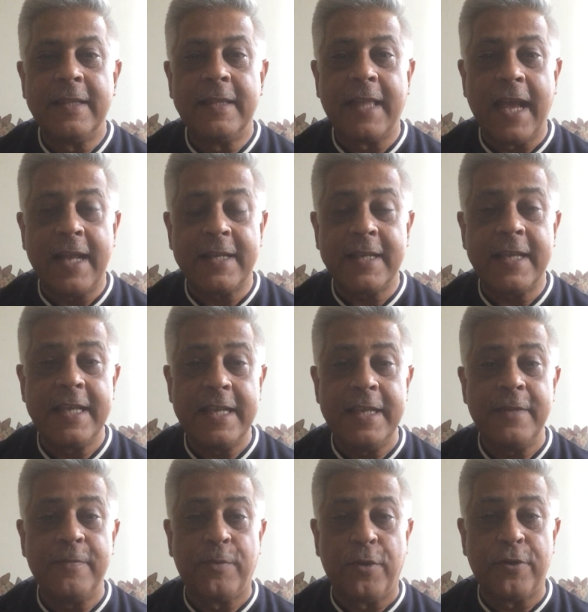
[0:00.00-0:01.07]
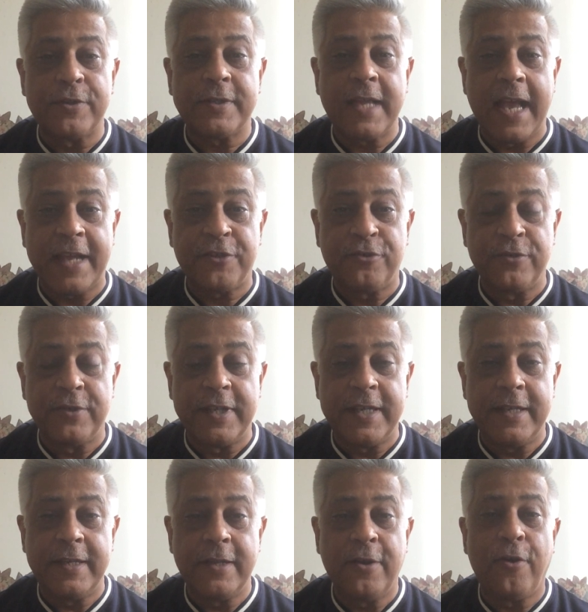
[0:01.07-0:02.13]
that he was
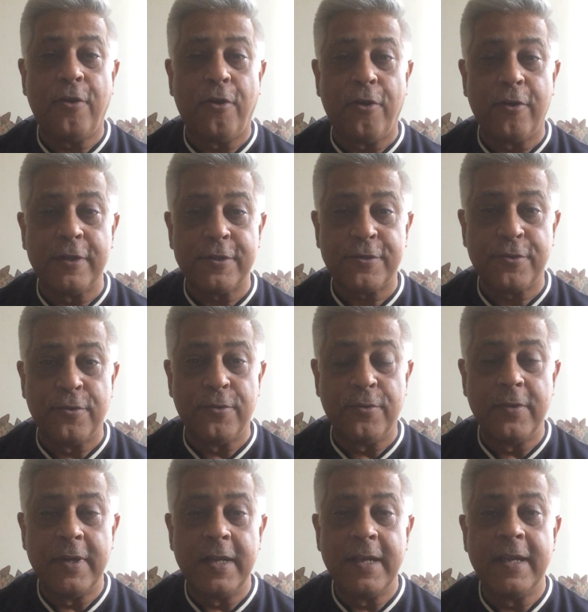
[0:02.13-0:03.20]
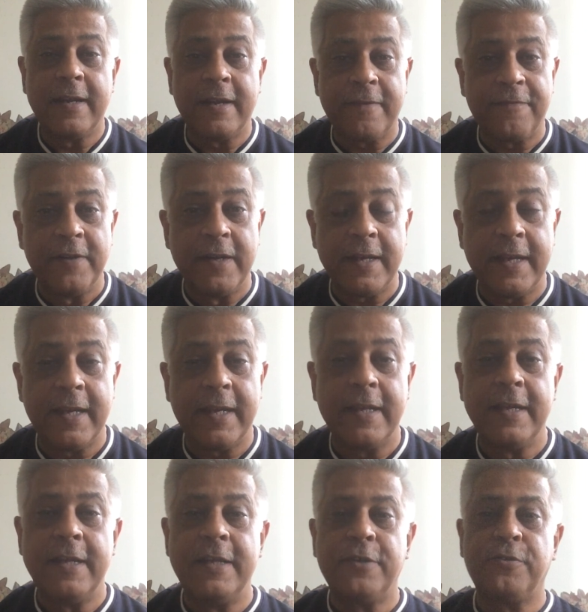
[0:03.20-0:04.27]
actually also referring
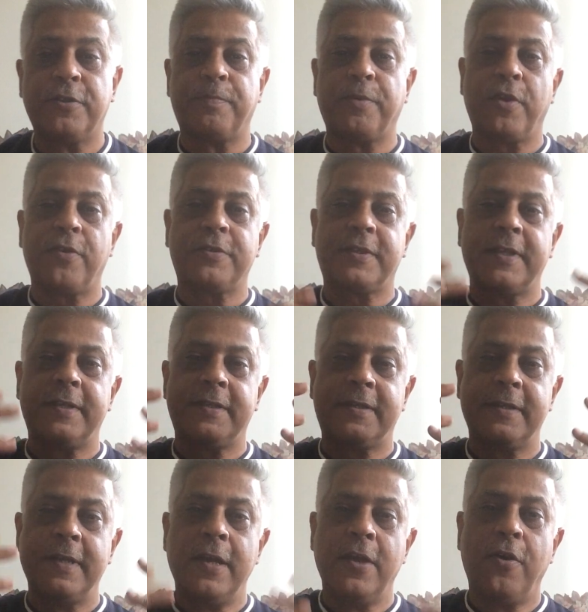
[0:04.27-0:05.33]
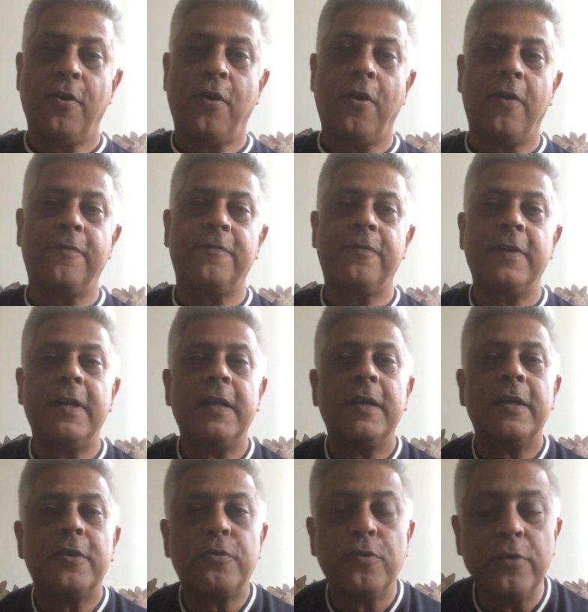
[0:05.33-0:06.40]
to the process of
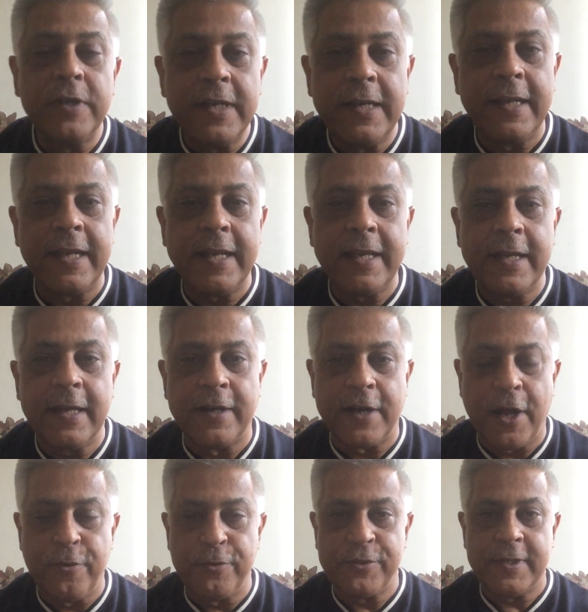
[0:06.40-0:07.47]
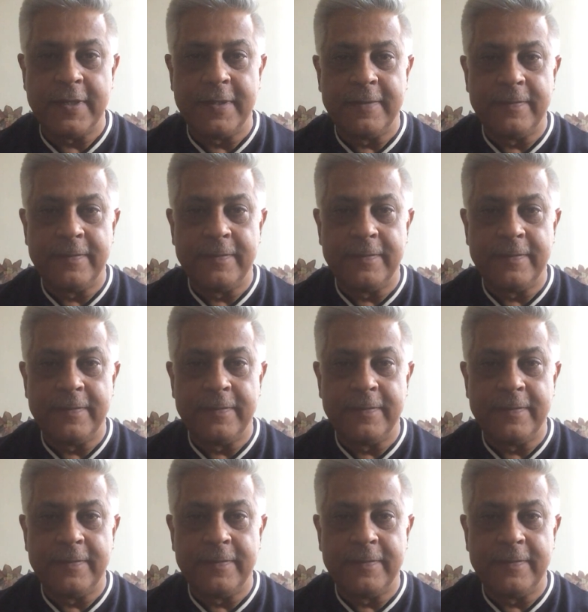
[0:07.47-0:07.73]
Kundalini arousal.